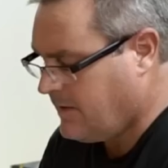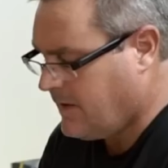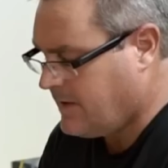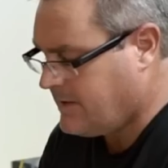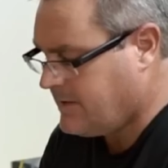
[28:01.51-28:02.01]

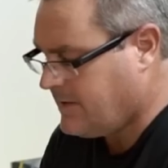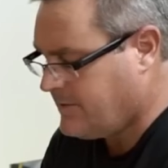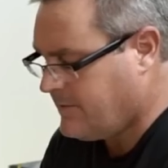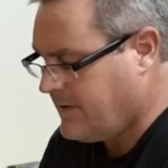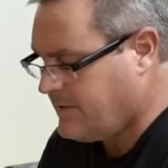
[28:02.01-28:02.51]
on the
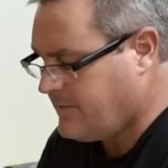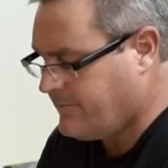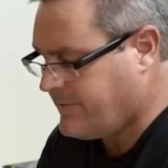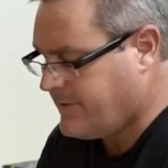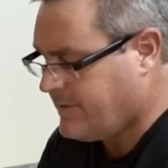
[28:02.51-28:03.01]
other end
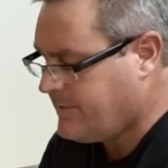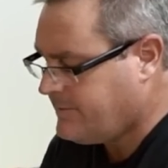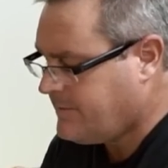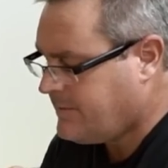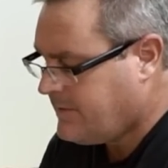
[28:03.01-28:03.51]
over here.
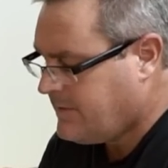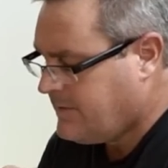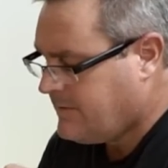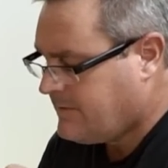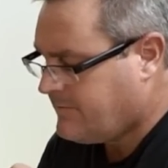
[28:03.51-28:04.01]

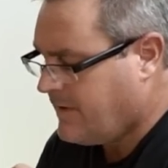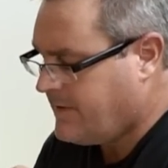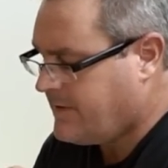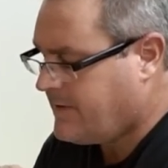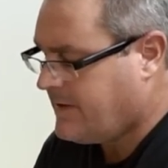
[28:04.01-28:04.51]
I've
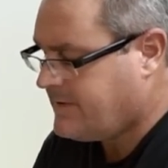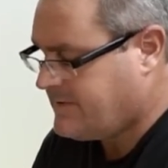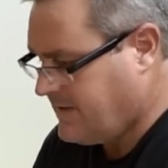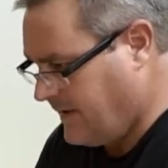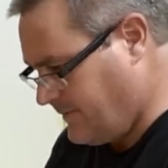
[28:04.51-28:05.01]
already cut the
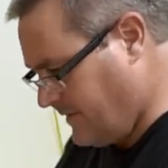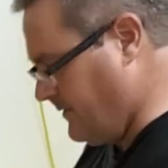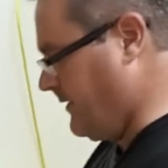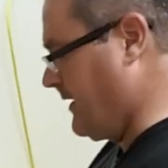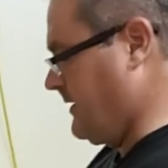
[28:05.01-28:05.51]
tape to
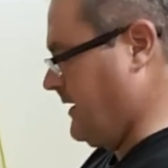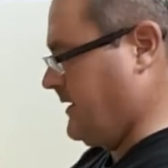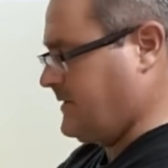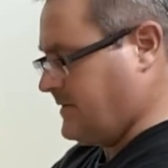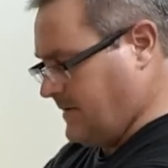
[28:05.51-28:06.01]
the right
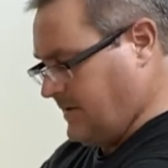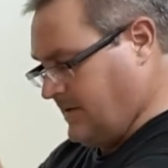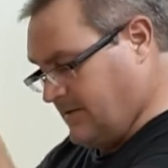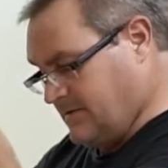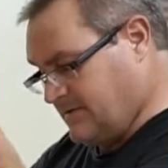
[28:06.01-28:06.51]
length.
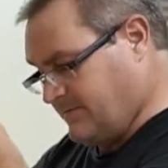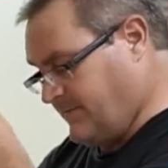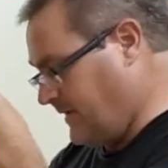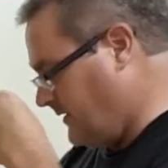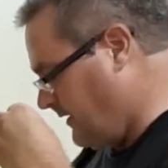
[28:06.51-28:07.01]
Just
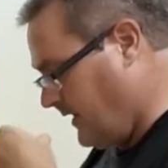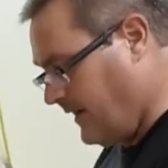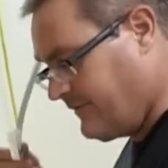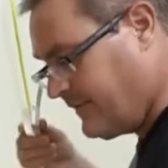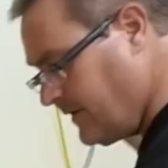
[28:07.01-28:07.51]
peel it
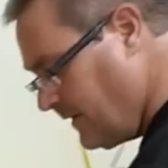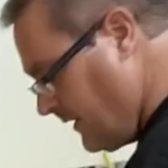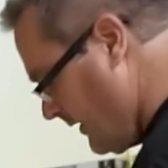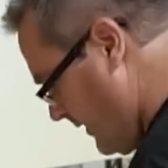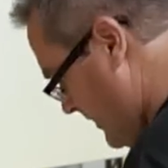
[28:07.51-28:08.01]
off,
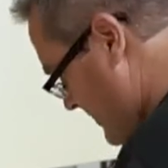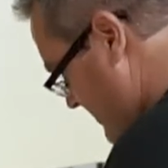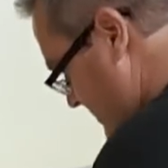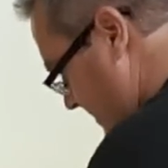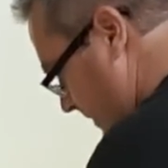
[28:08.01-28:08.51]

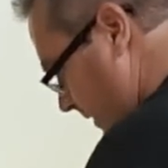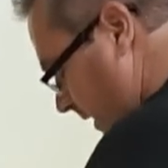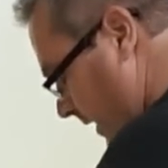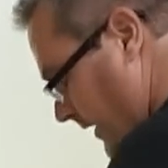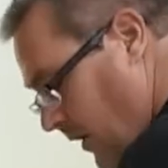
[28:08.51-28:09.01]
stick it
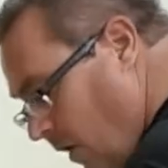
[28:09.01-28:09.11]
on.